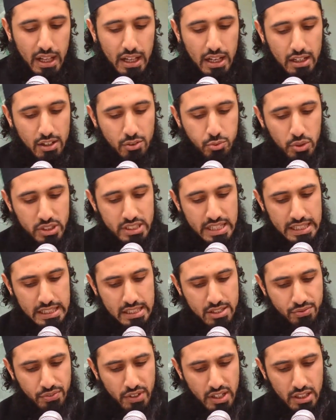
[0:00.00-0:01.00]
And if we take
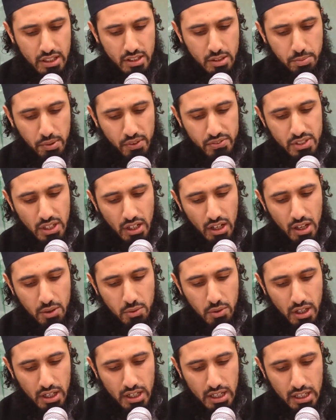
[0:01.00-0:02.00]
this further, the Prophet
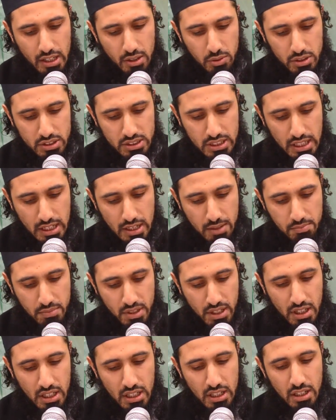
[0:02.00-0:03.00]
sallallahu alaihi wasallam,
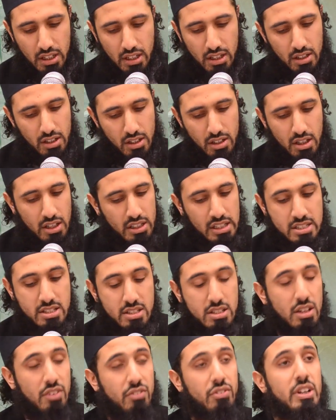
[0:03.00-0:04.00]
and this
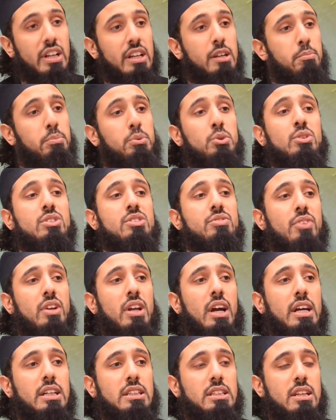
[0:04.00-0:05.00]
is a really beautiful
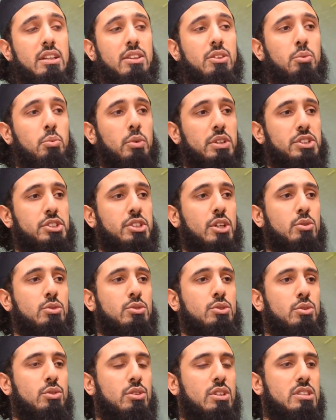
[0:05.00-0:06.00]
hadith which shows
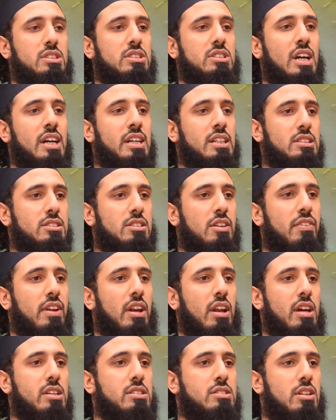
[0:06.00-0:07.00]
you the signs of
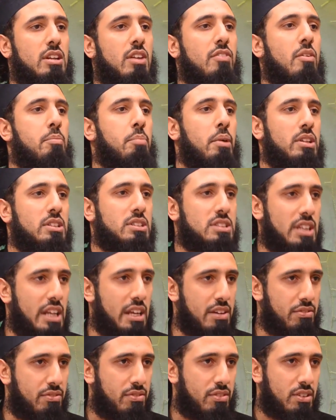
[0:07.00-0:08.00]
Allah's love upon a
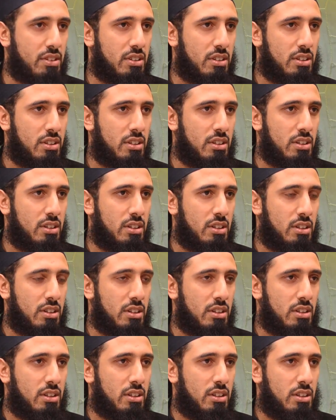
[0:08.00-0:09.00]
slave.
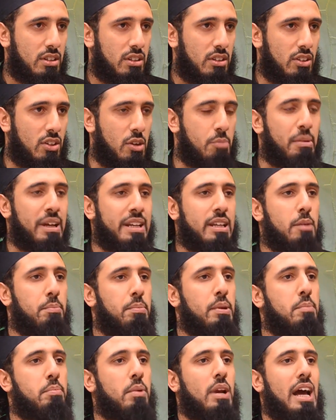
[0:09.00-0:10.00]
Many
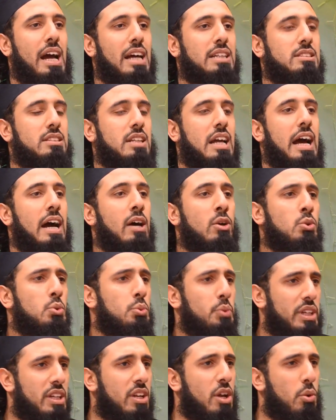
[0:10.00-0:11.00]
people ask, how do
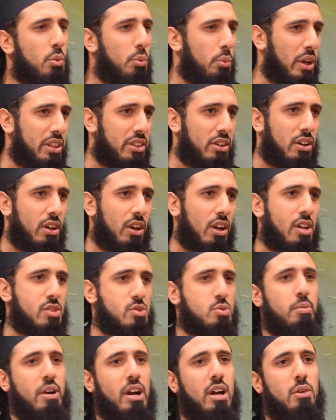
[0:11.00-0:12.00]
we know whether Allah
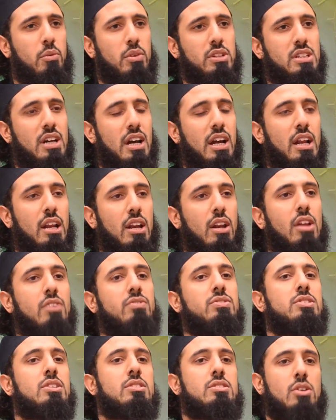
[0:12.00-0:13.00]
subhanahu wa ta'ala
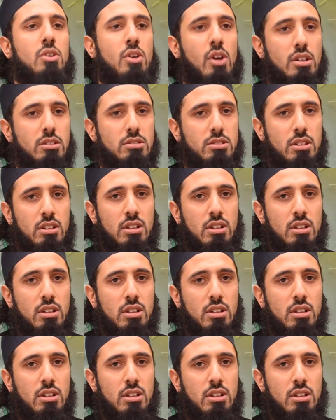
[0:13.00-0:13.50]
loves us or not?